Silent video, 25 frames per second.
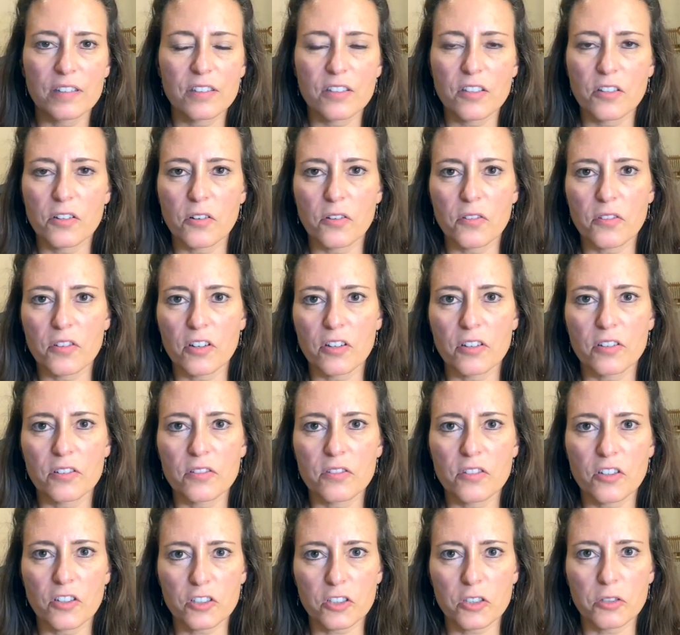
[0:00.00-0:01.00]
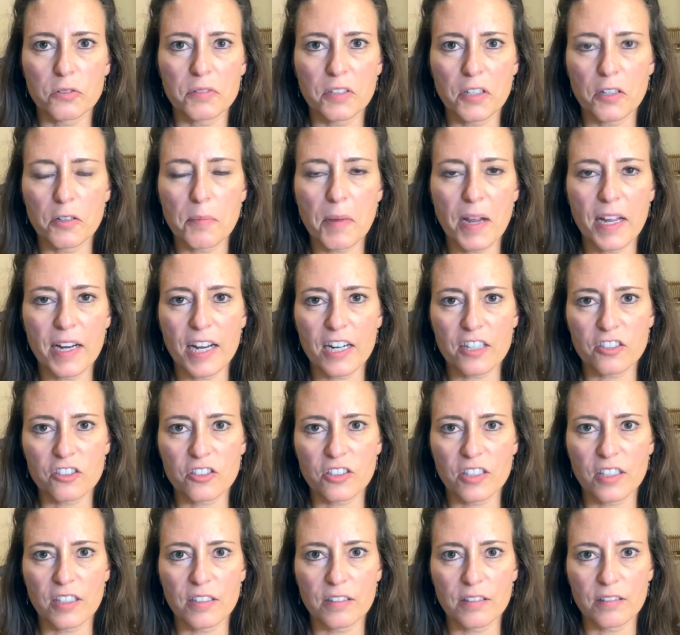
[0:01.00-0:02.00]
their career might
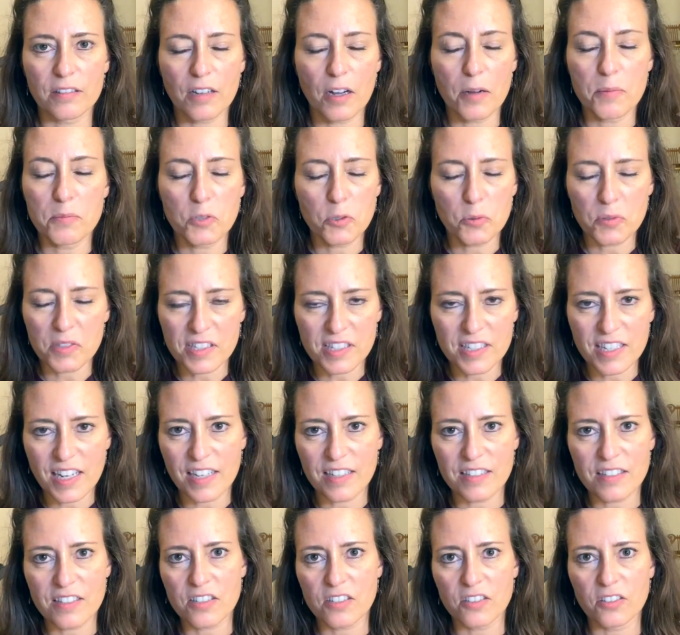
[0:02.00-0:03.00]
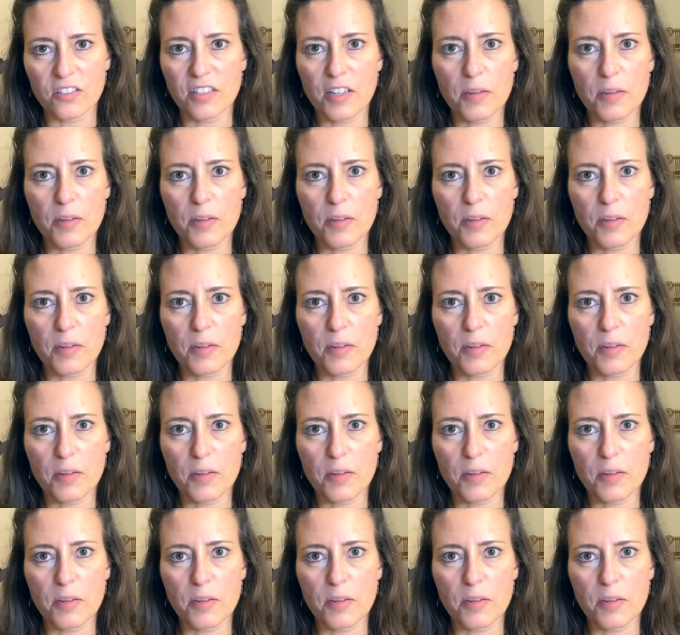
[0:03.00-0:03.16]
actually come to a standstill.